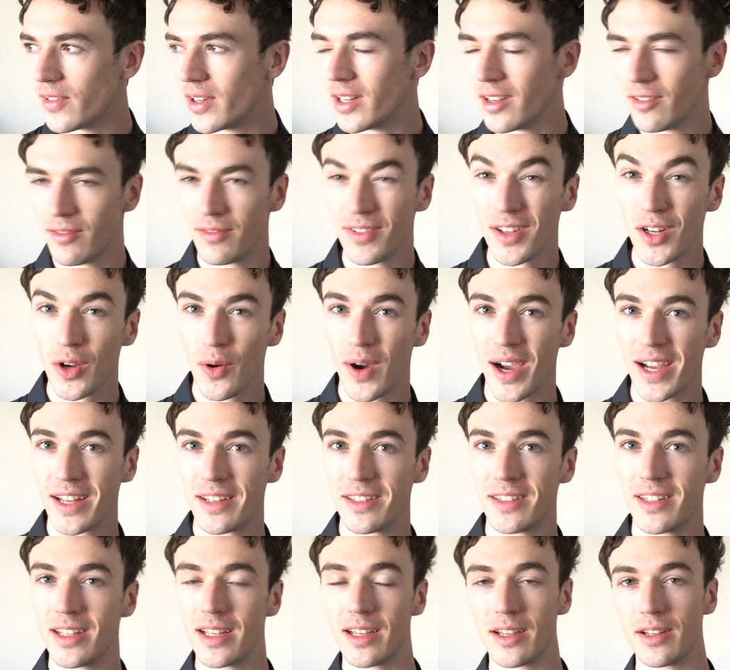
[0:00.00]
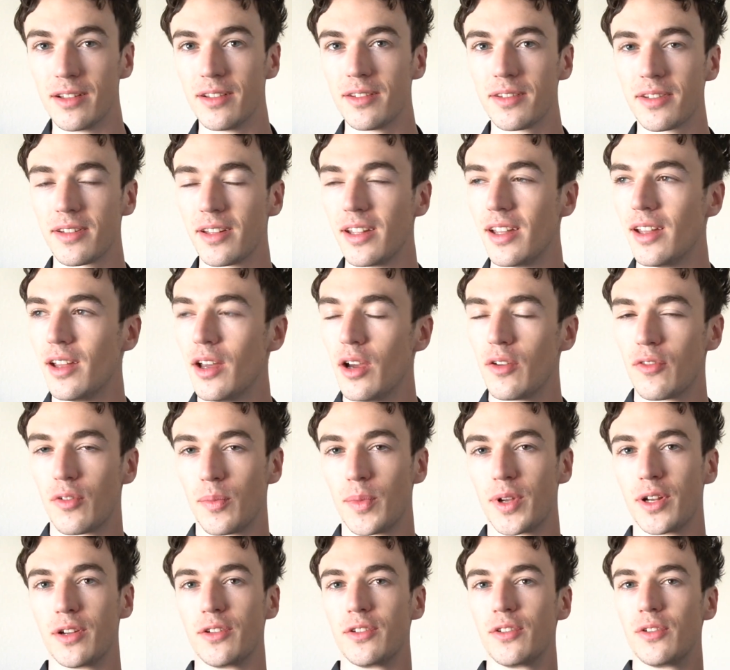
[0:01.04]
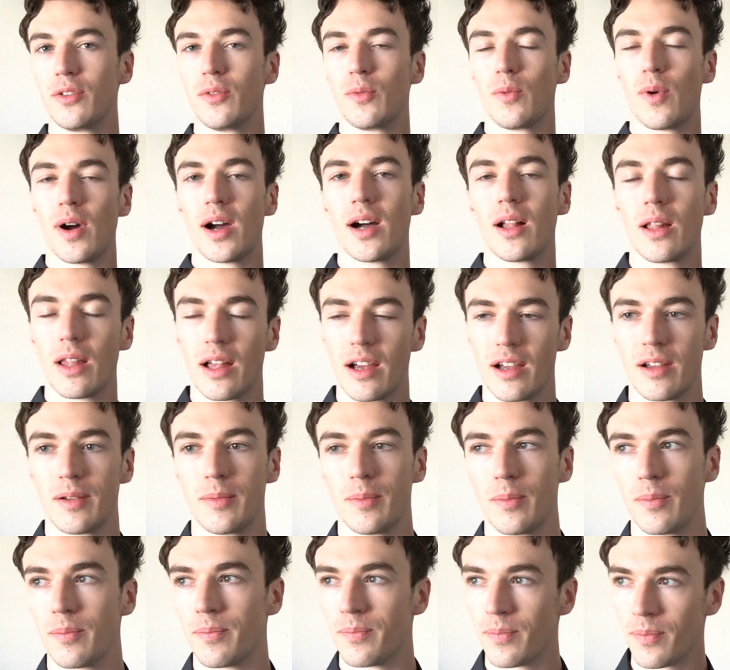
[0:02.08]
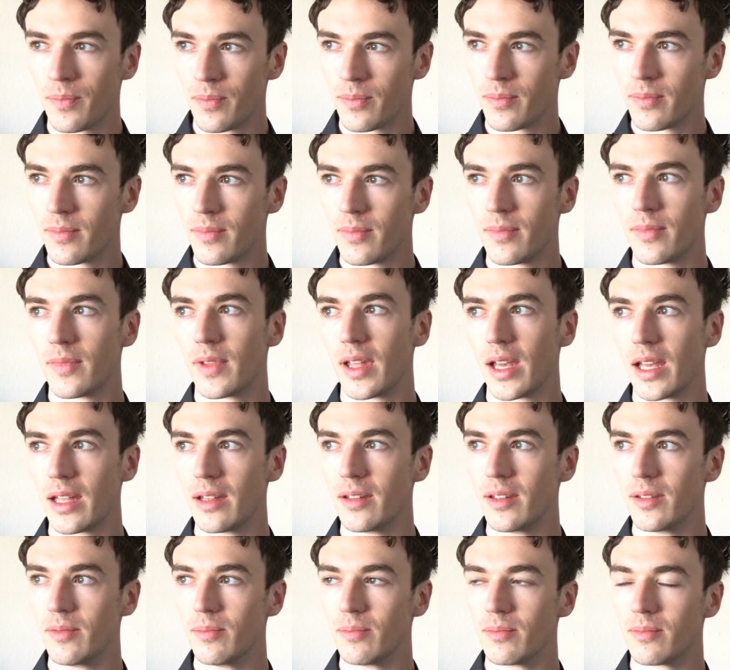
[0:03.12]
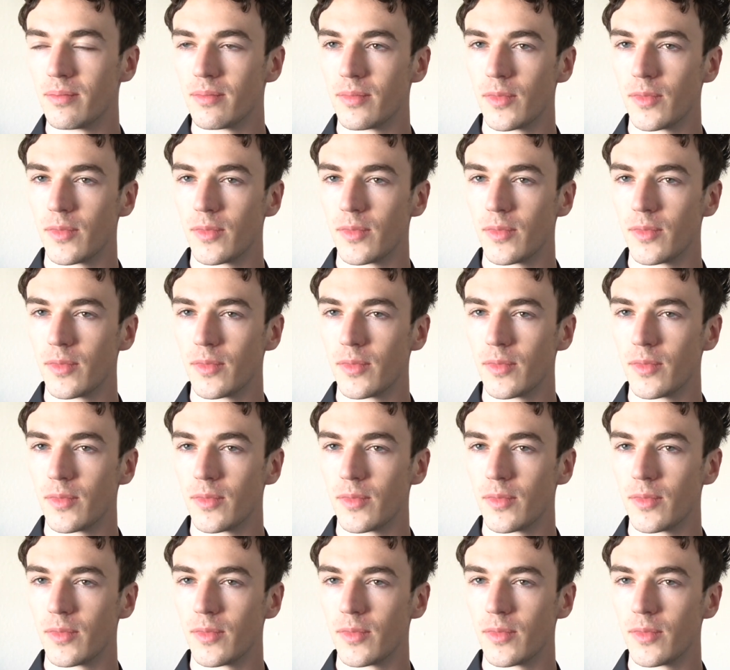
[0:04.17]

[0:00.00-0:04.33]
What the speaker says: any video ideas for me to do while I'm in